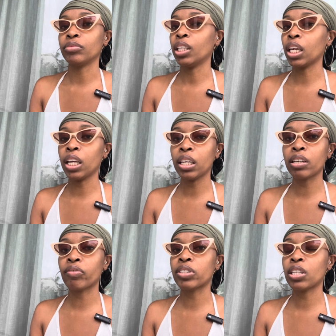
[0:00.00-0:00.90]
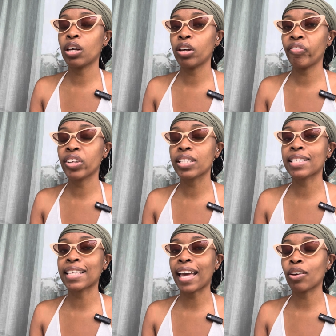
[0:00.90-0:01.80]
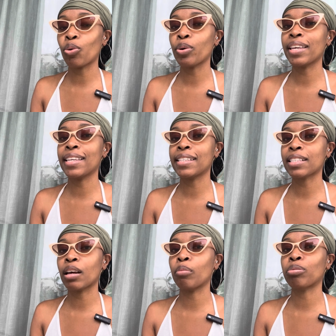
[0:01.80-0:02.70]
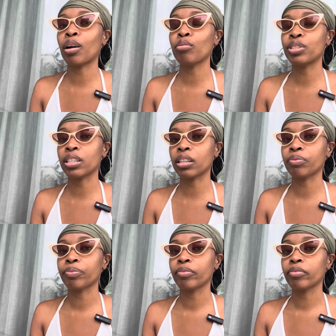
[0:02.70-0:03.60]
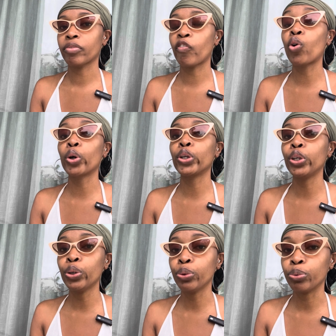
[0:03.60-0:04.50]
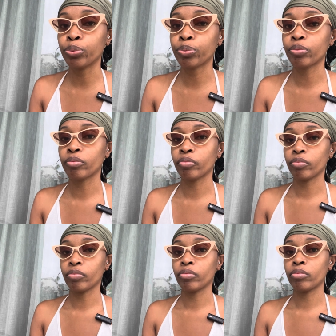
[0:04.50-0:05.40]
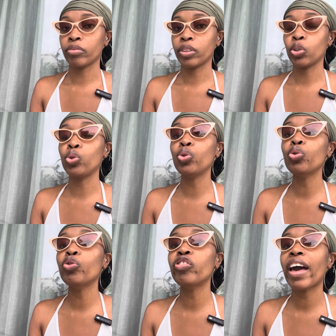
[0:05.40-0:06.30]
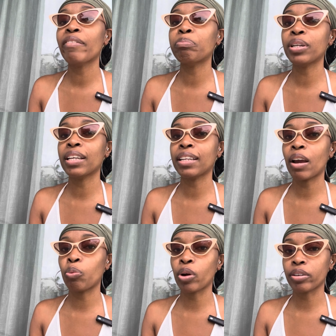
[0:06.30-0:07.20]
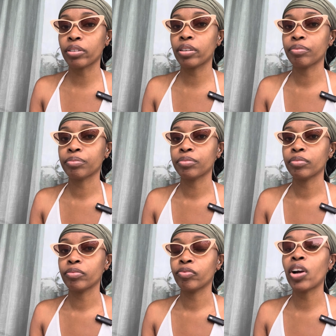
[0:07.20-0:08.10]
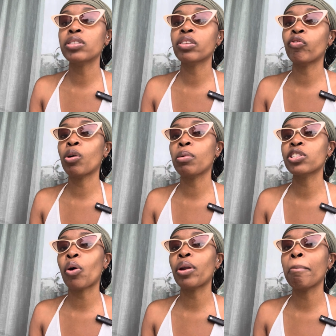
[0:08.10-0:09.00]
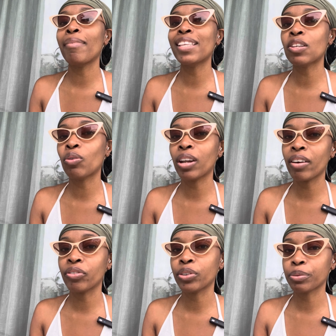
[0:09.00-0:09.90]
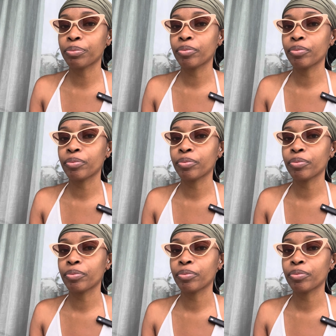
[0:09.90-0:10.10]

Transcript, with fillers: The end of a tough cycle is approaching for you. You have put in that work first and foremost on a mental level.